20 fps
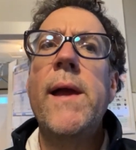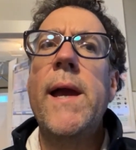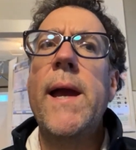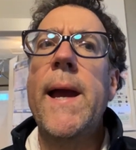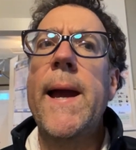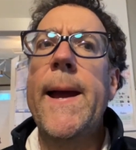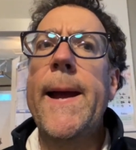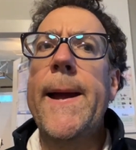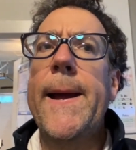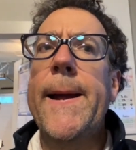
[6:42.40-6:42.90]

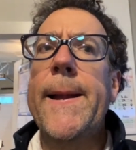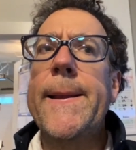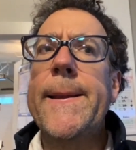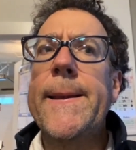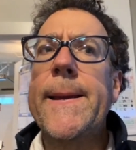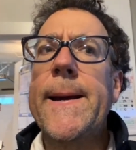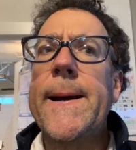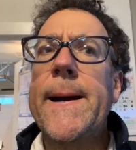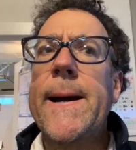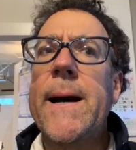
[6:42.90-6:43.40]
And
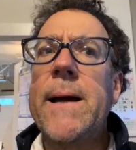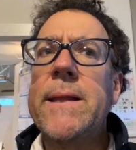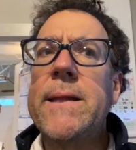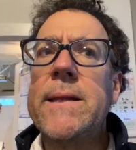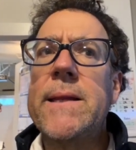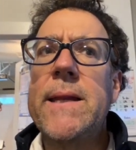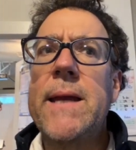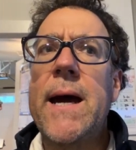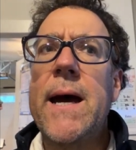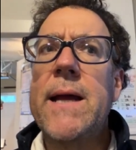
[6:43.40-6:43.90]
other
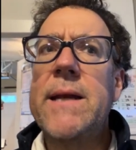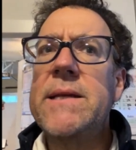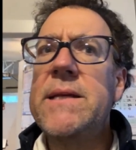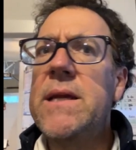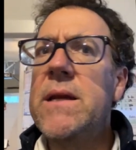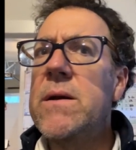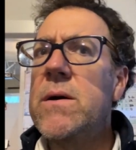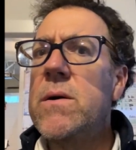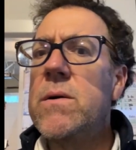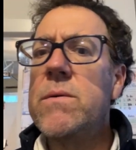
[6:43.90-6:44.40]
than that, you
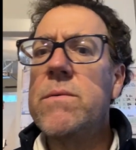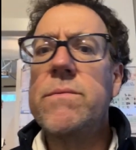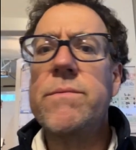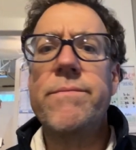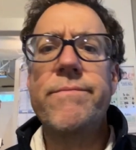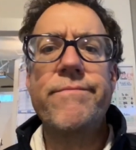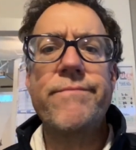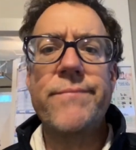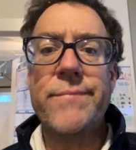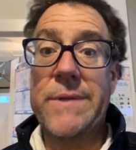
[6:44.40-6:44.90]
know,
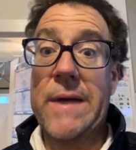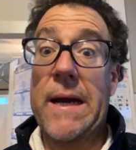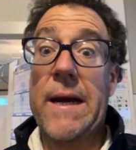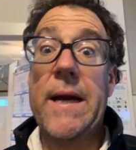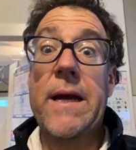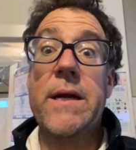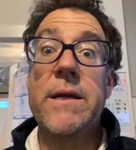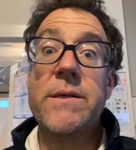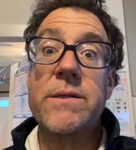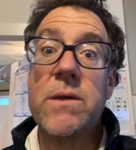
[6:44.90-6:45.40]

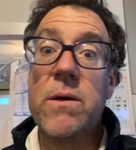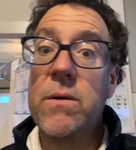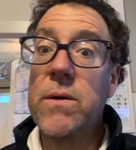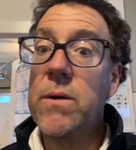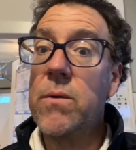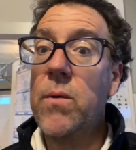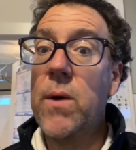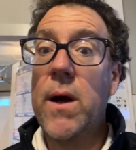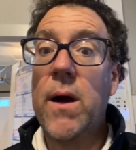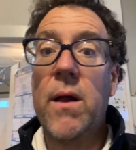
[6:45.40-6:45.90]
diet is
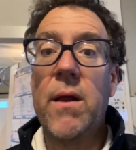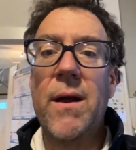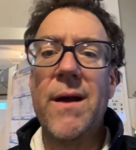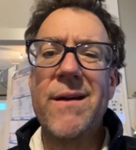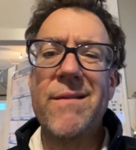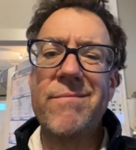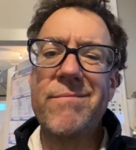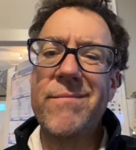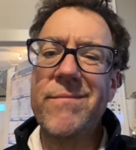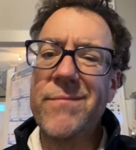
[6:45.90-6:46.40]
going well.
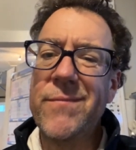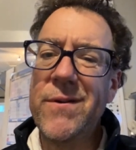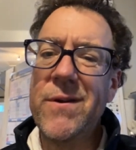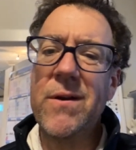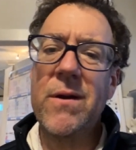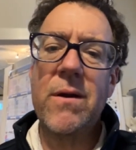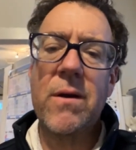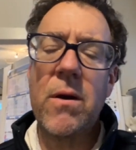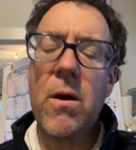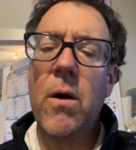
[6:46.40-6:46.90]
You
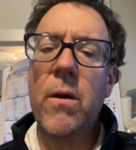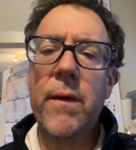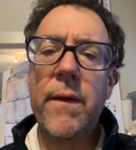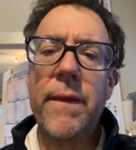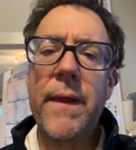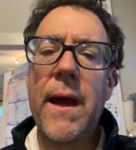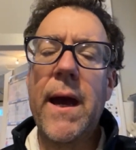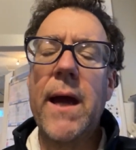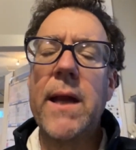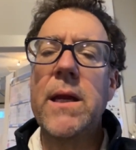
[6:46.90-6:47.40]
can call it
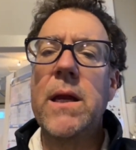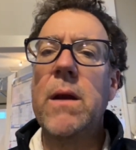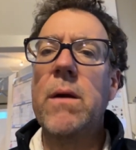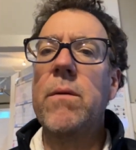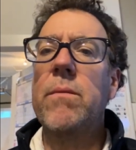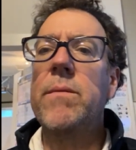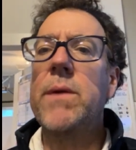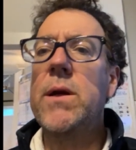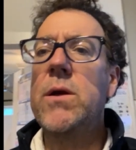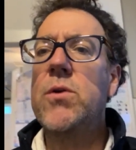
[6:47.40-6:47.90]
that, you know,
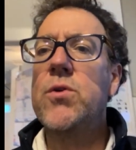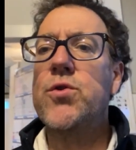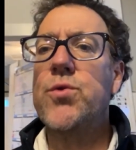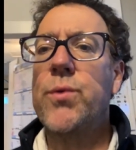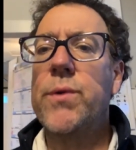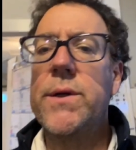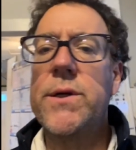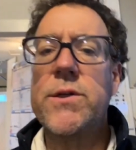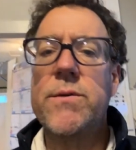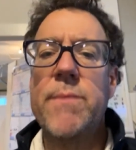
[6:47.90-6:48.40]
my
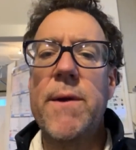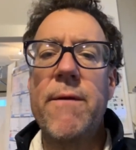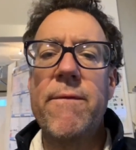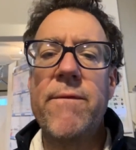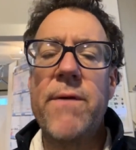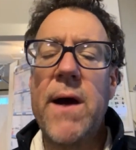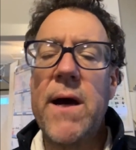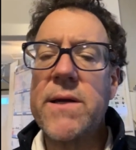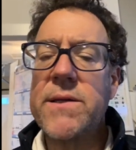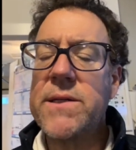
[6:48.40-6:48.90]
usual intermittent
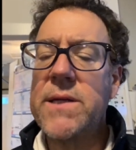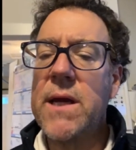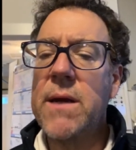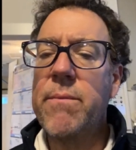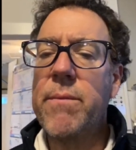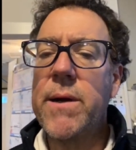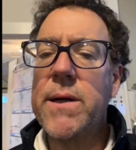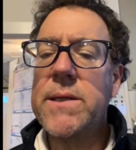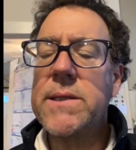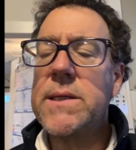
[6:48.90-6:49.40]
fasting.
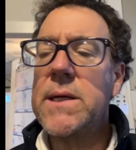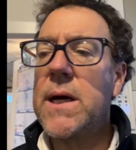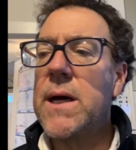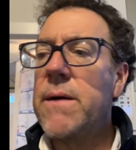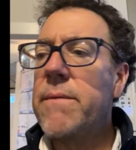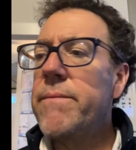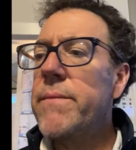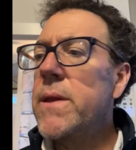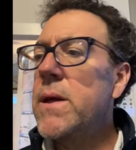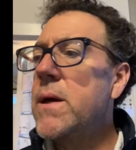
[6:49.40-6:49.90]
But
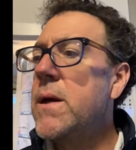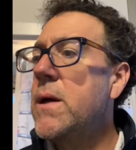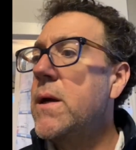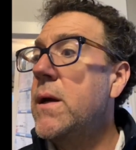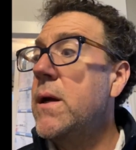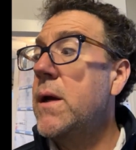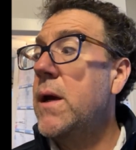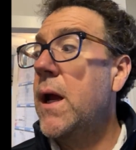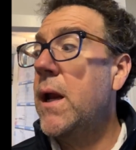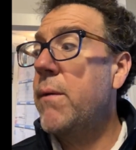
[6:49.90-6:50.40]

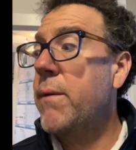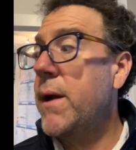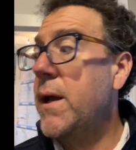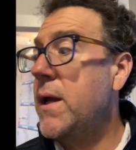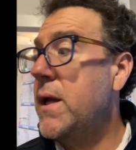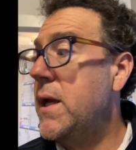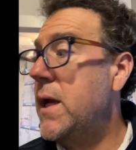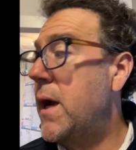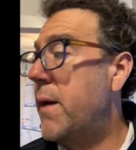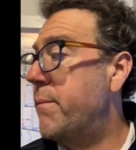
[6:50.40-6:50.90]
anyway,
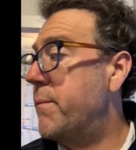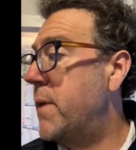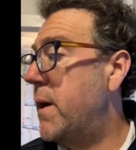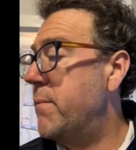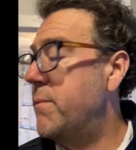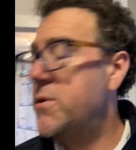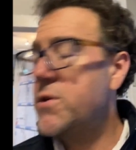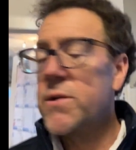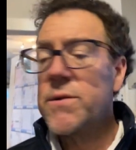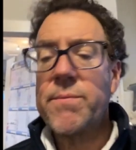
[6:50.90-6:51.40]
yeah,
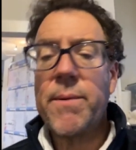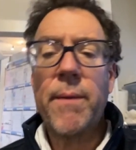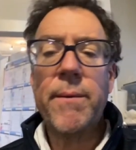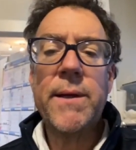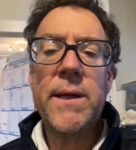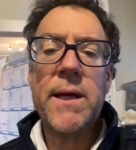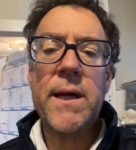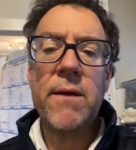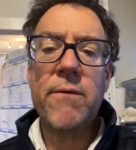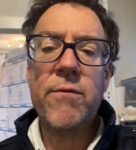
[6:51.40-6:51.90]
I'm just probably
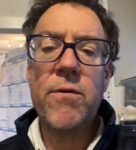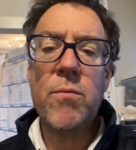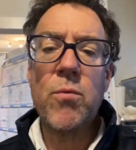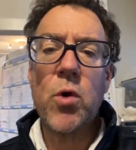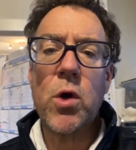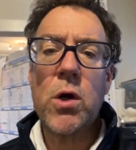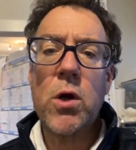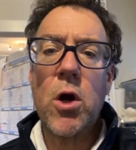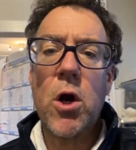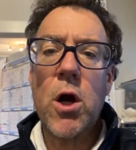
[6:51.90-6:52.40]
eating a few more
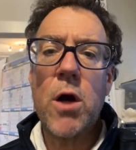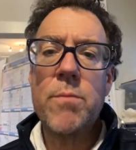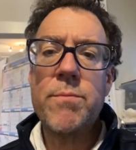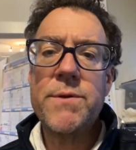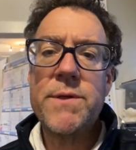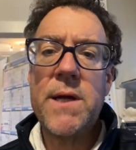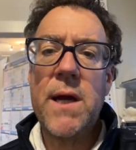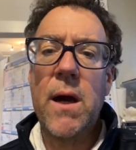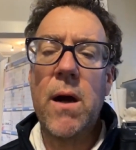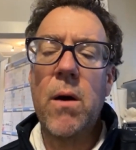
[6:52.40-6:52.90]

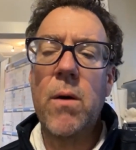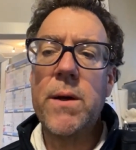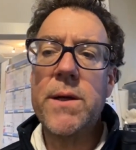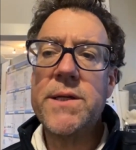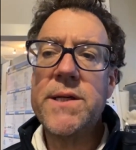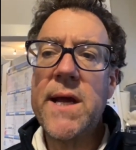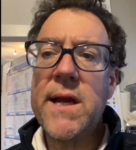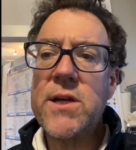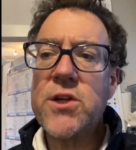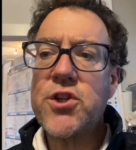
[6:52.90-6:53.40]
carbs now
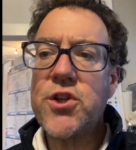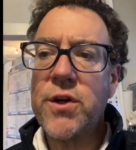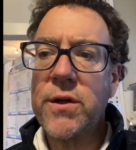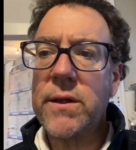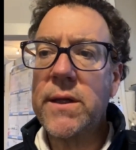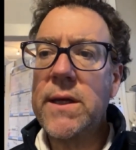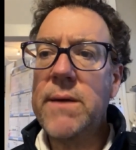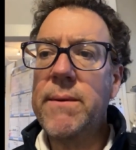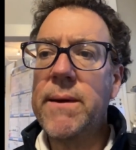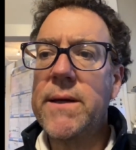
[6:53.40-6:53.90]

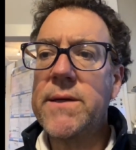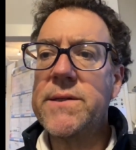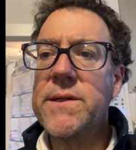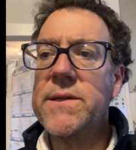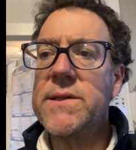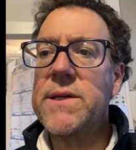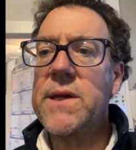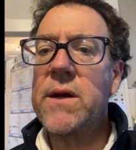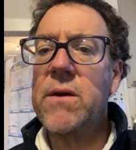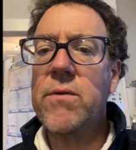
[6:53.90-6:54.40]
intentionally because
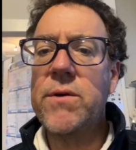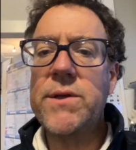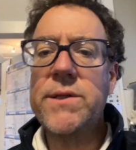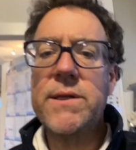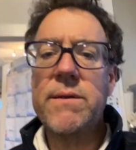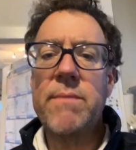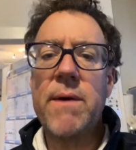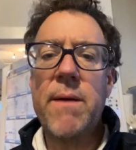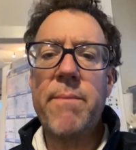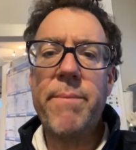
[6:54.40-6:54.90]
it's
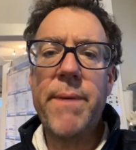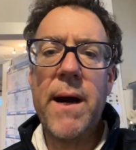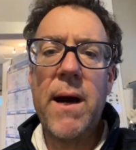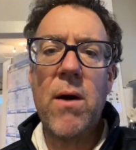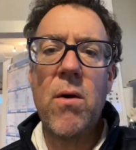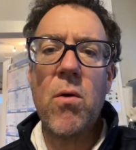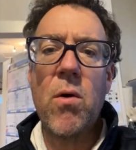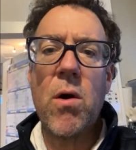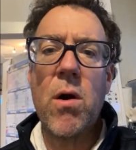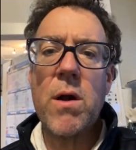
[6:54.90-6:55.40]
increasing my
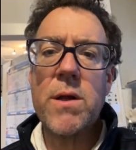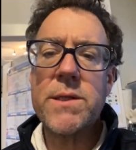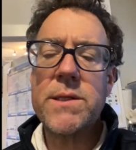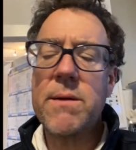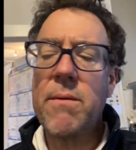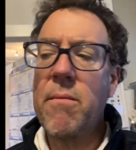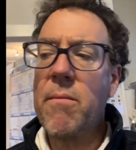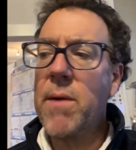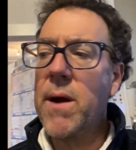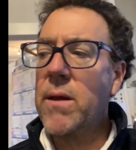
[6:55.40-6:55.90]
power on some
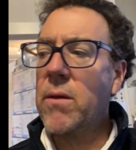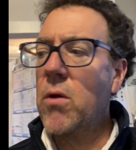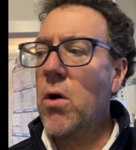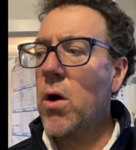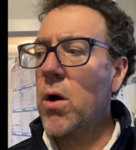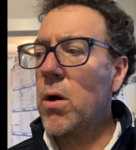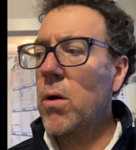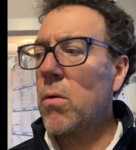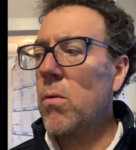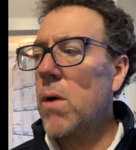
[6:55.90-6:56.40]
of my
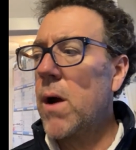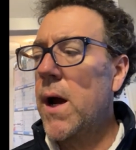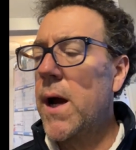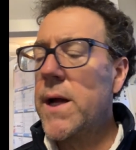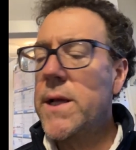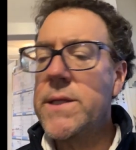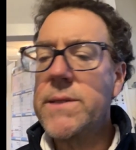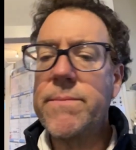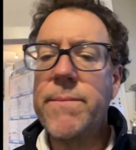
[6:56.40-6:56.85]
longer rides.